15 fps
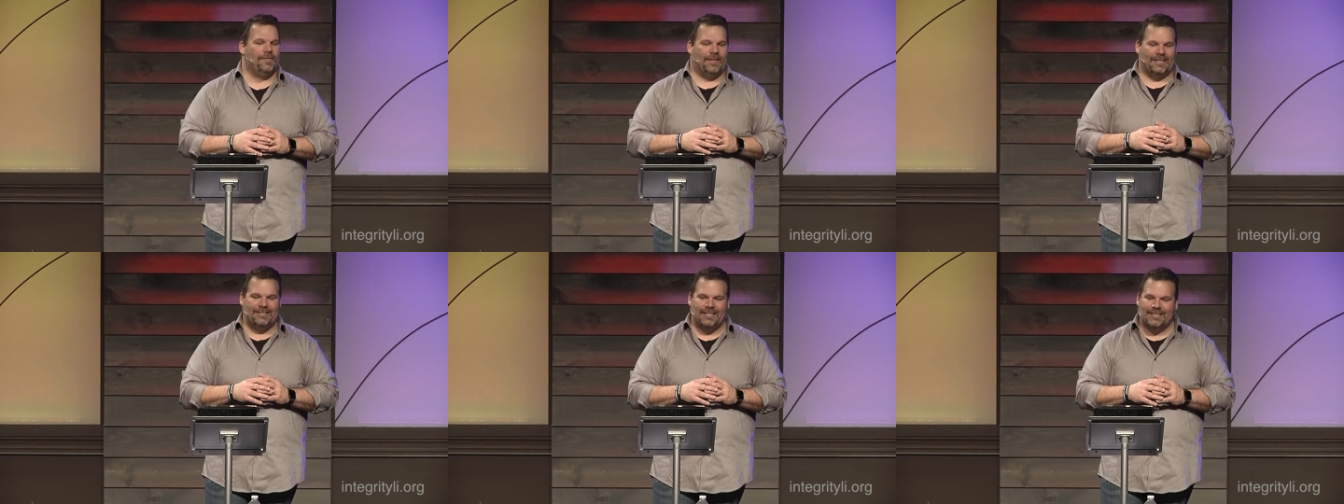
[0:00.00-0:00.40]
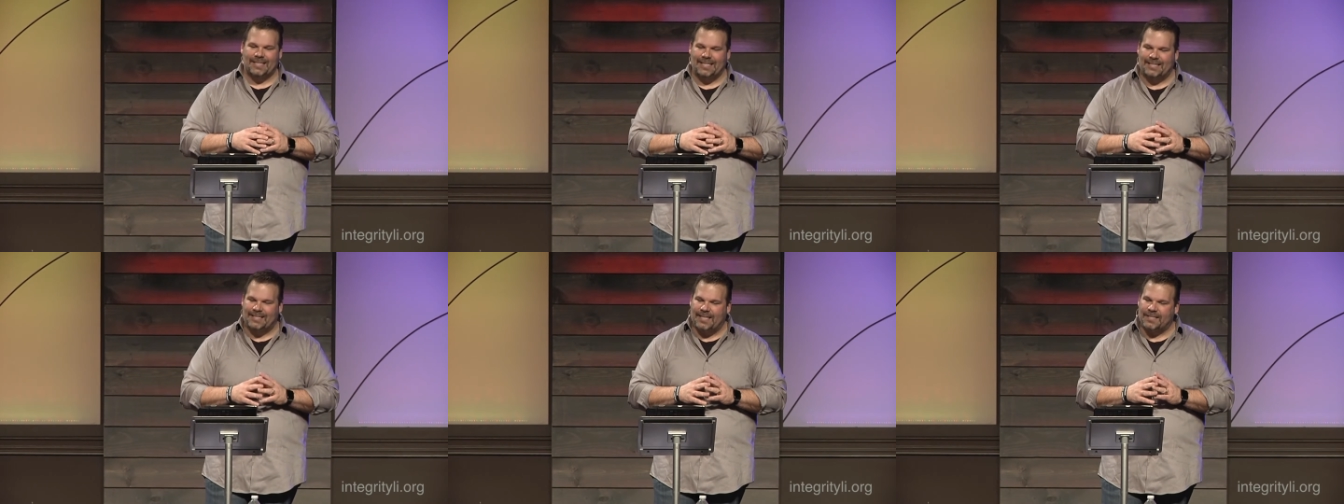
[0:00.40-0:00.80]
This is
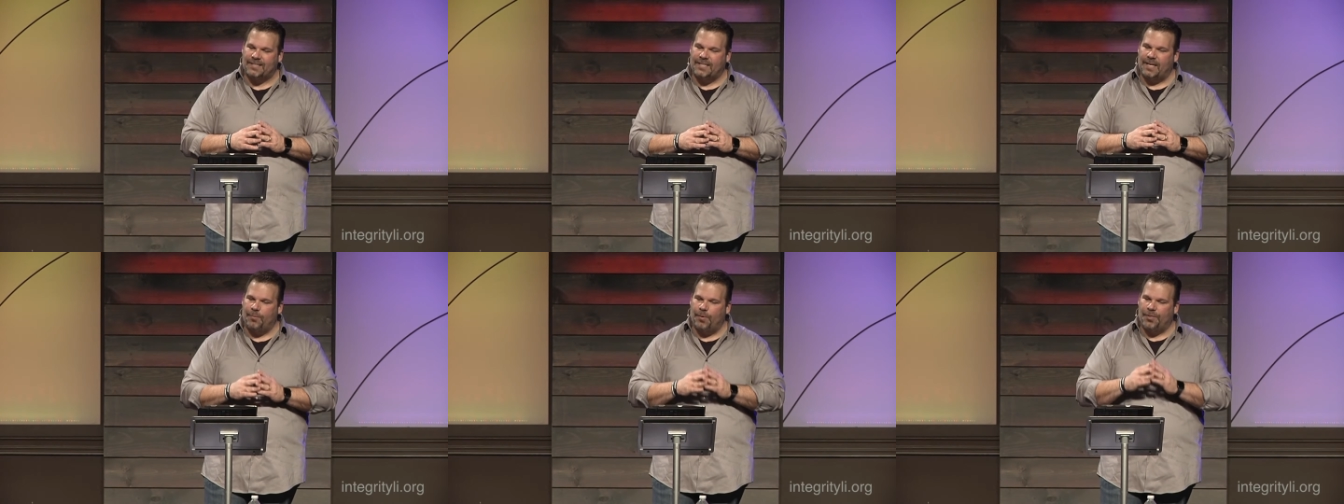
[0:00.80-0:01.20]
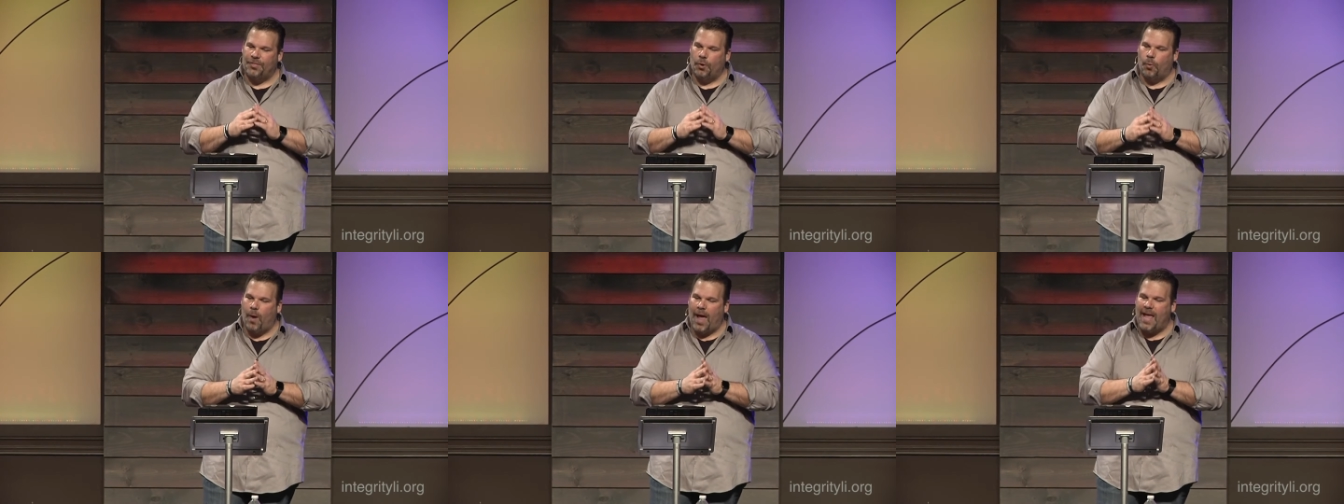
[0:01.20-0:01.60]
consistent with
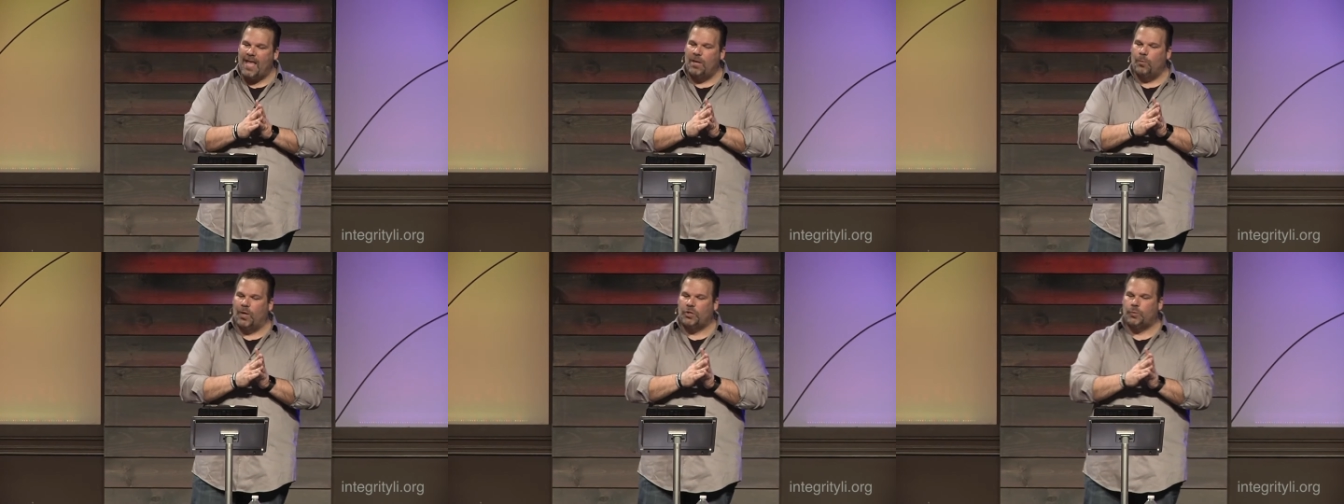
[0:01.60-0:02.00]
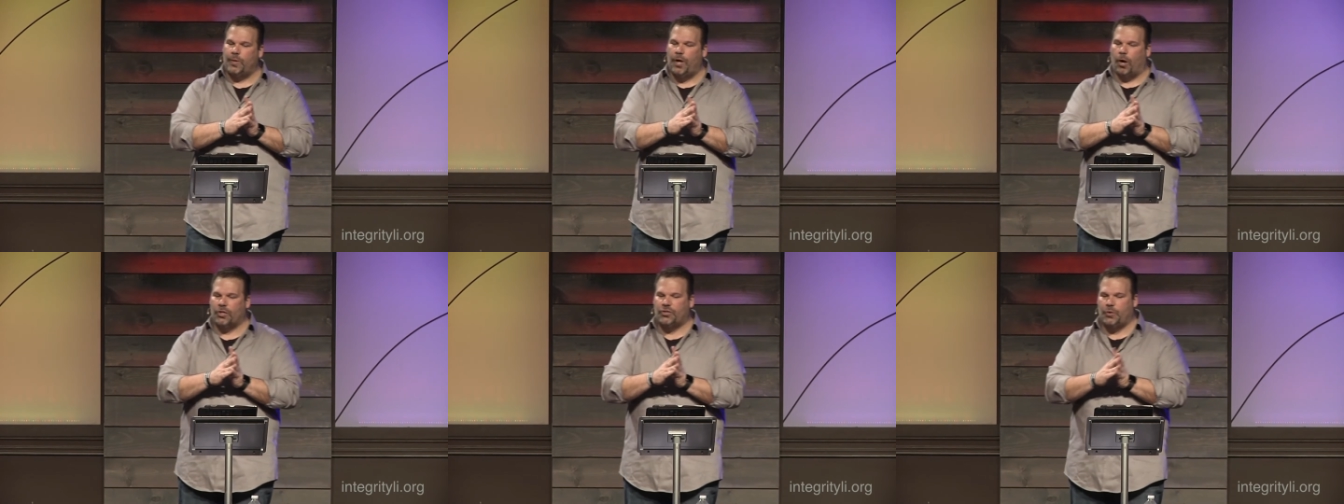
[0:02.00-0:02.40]
the way in which
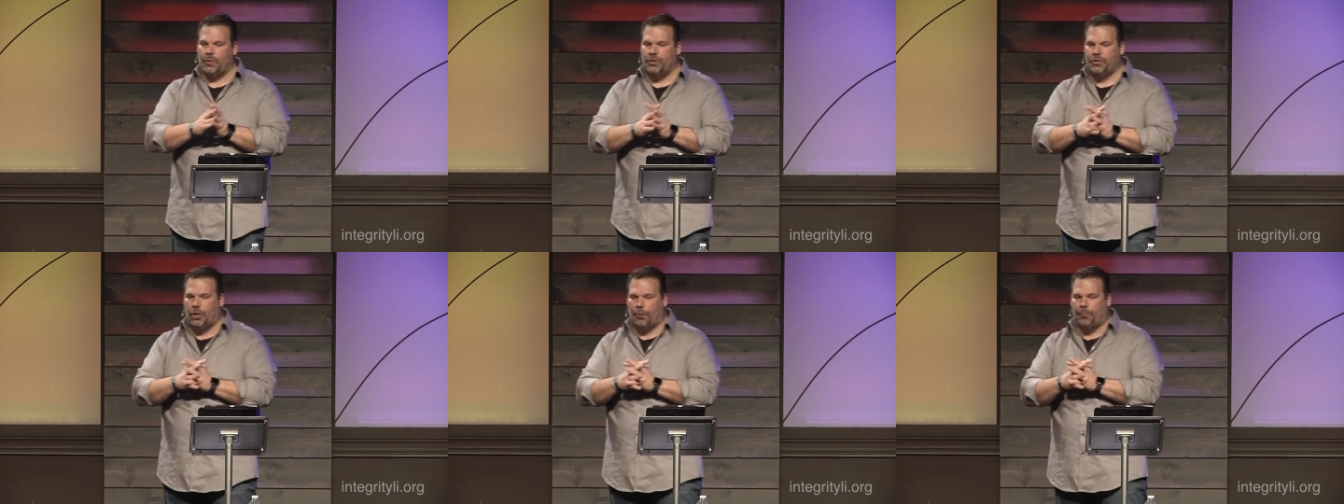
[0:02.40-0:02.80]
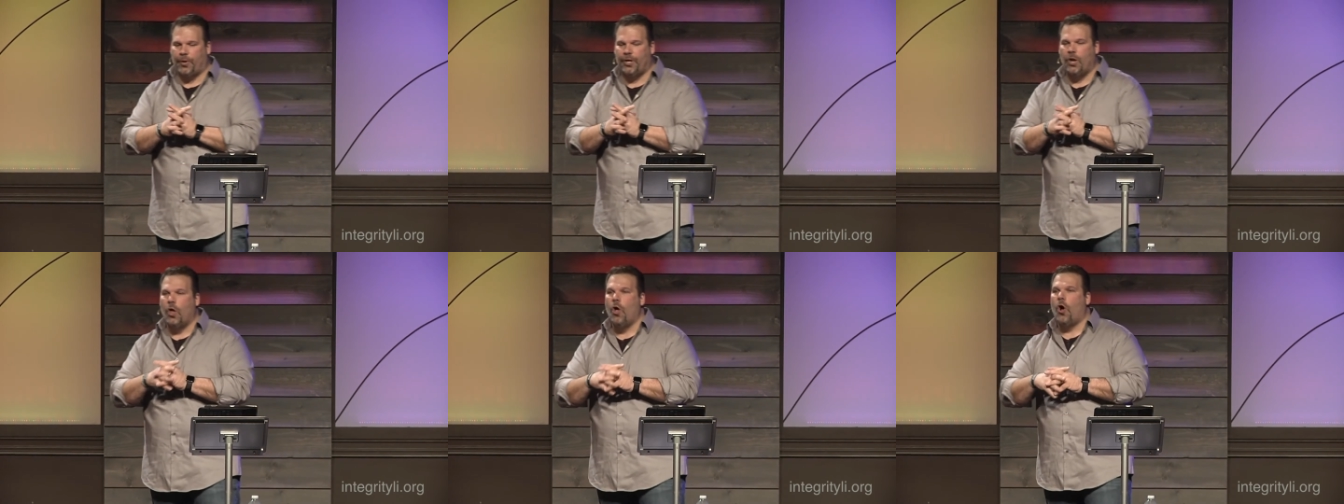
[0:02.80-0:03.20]
we are to
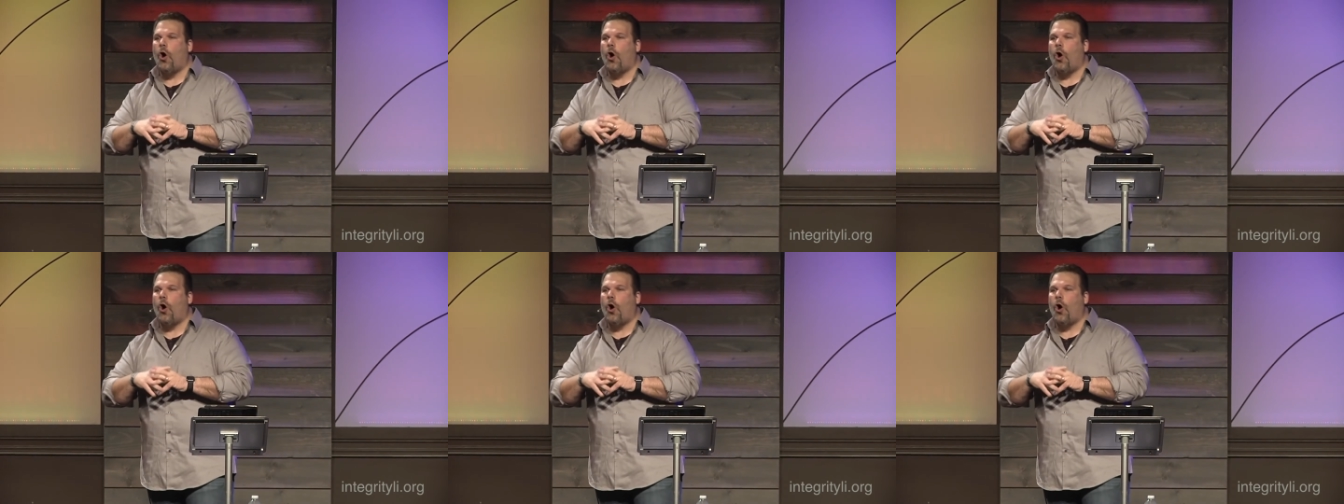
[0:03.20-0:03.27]
interpret